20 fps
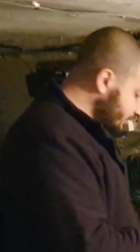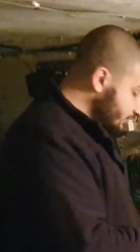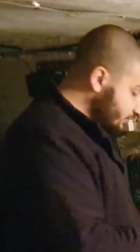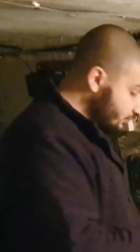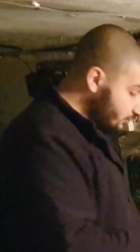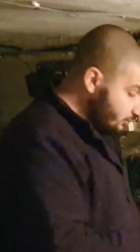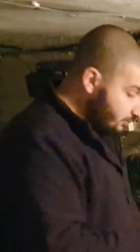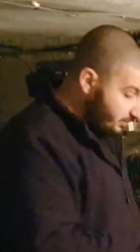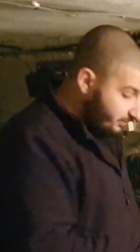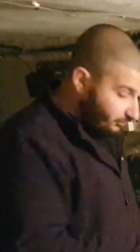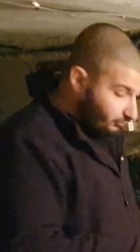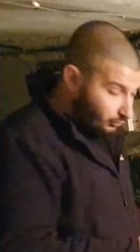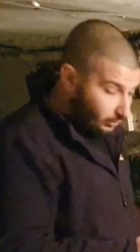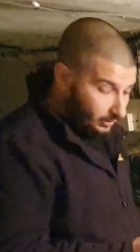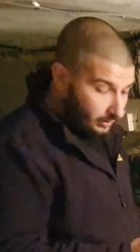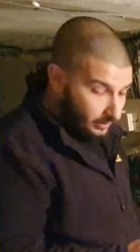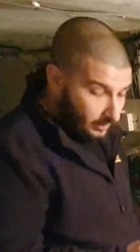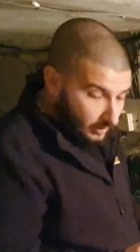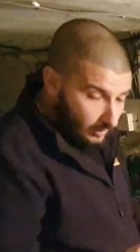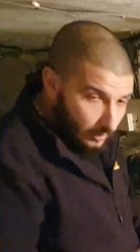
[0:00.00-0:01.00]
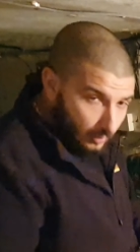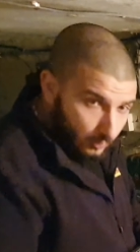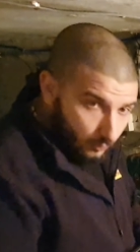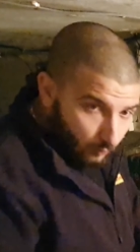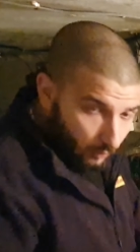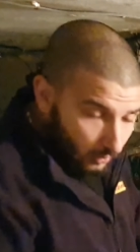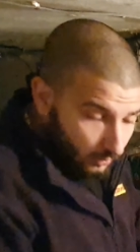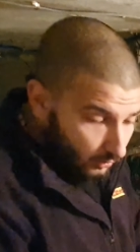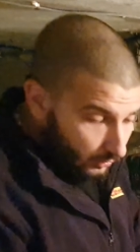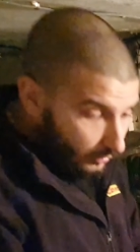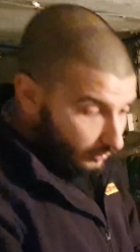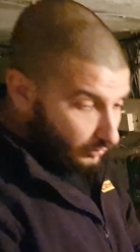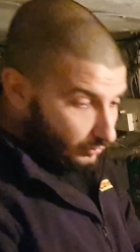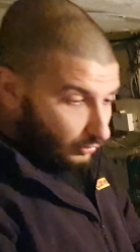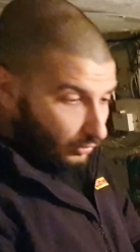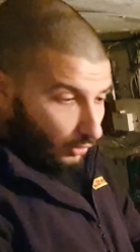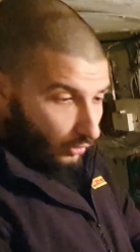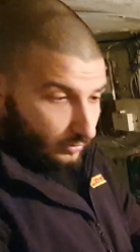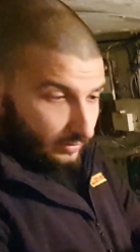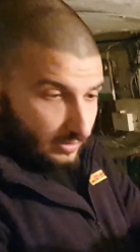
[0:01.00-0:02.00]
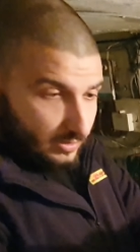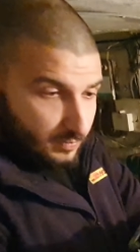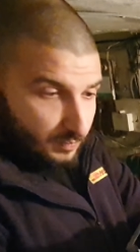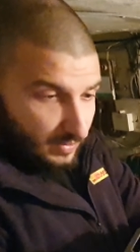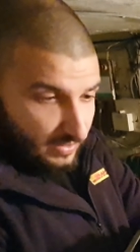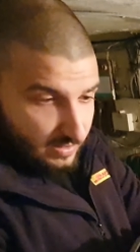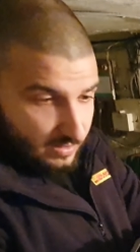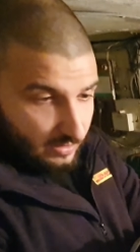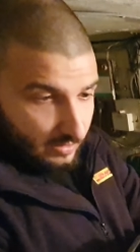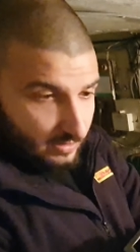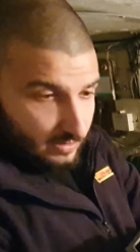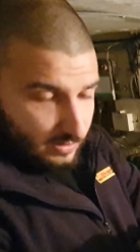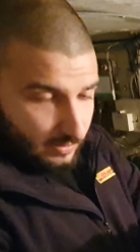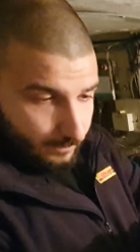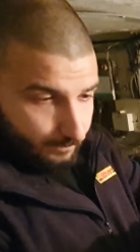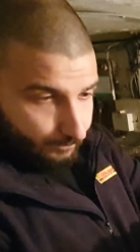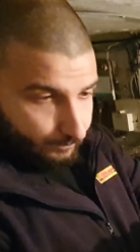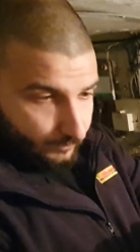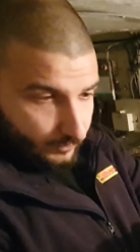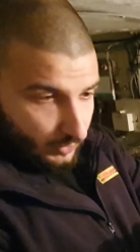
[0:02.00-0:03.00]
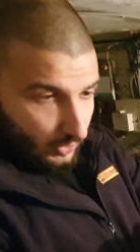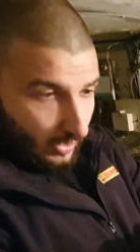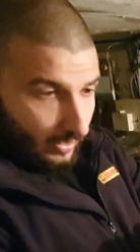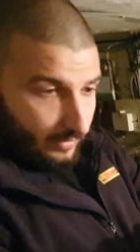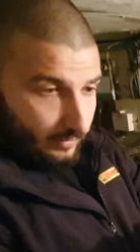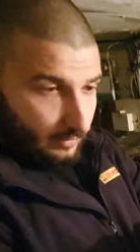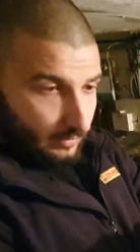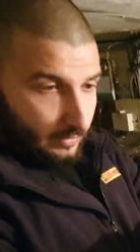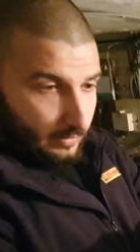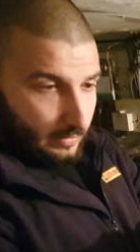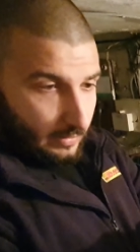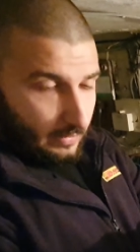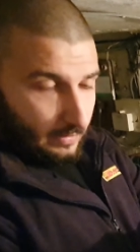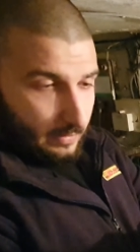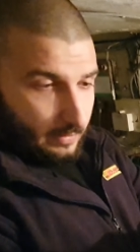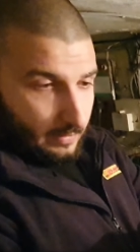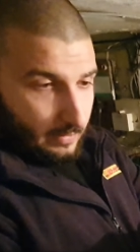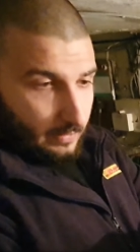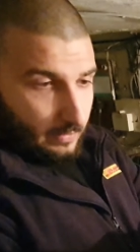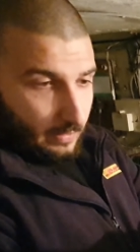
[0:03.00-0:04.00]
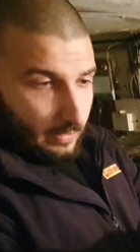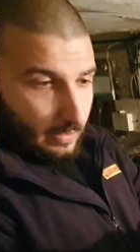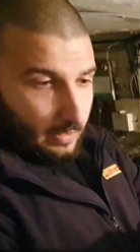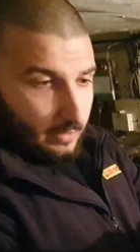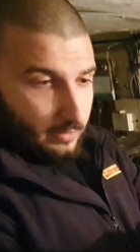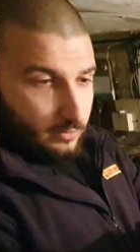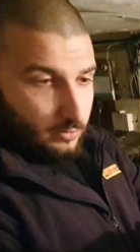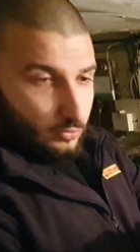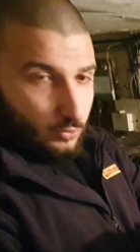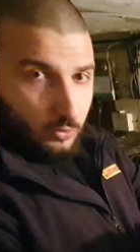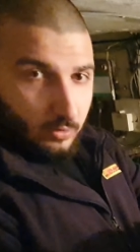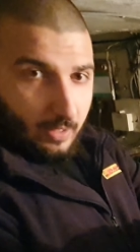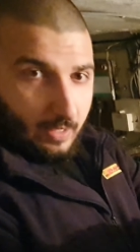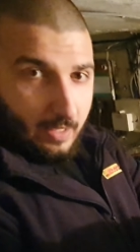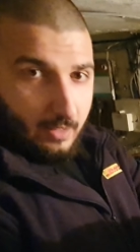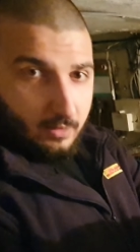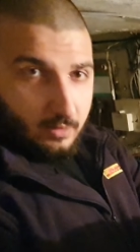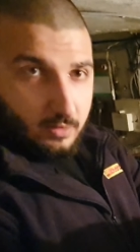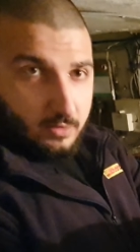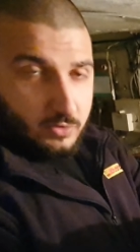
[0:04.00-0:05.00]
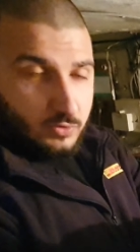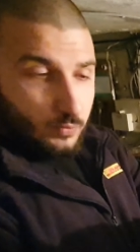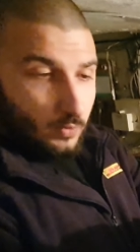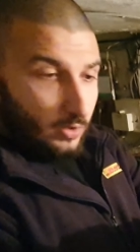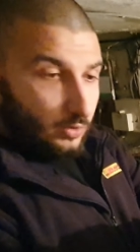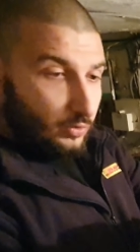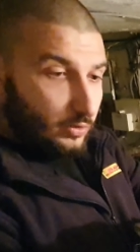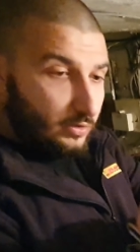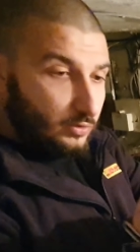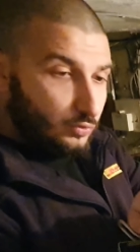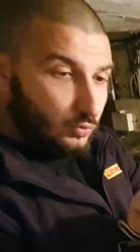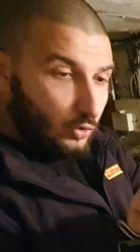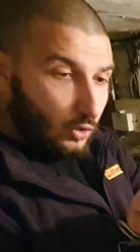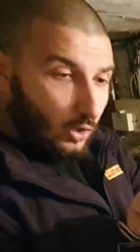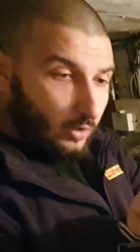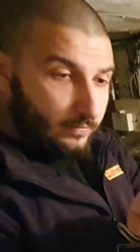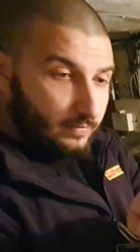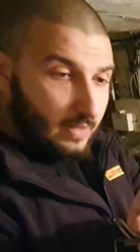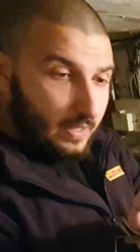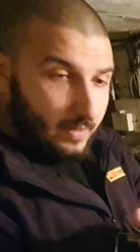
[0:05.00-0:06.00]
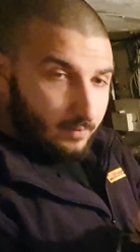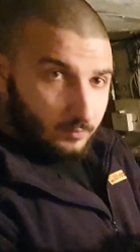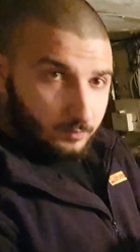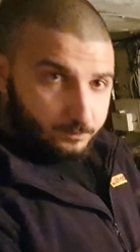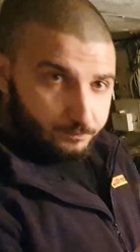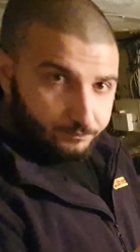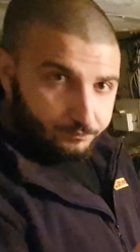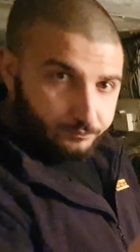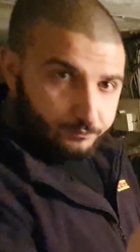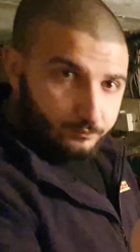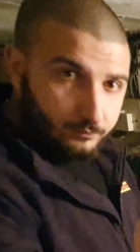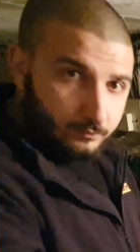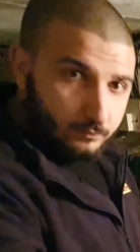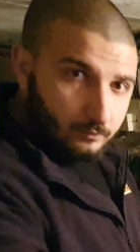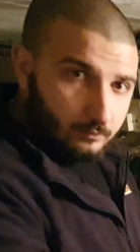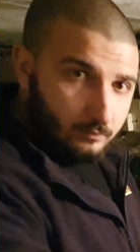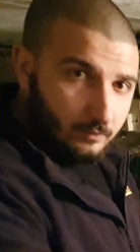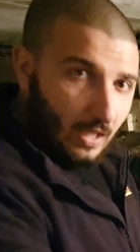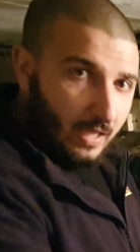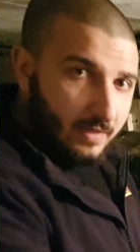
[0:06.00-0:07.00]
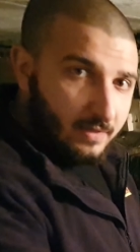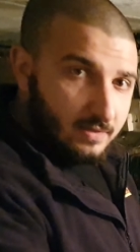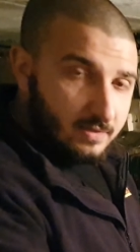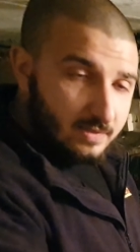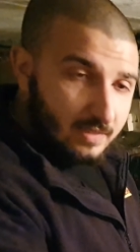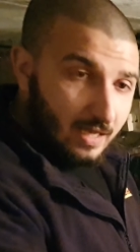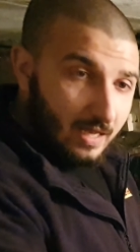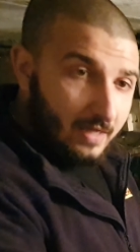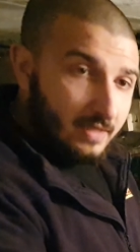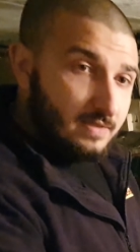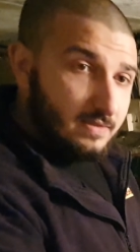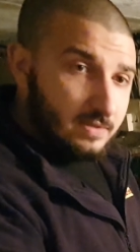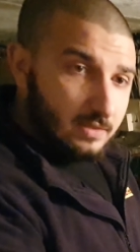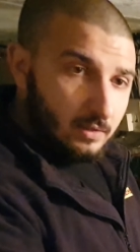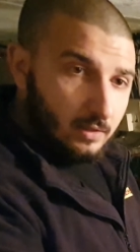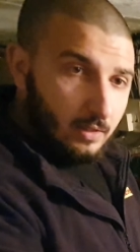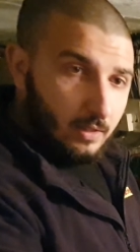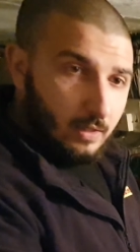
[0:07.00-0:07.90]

I showed you before, we're going to cut these pieces, right? Door hangers, we're going to cut them in size.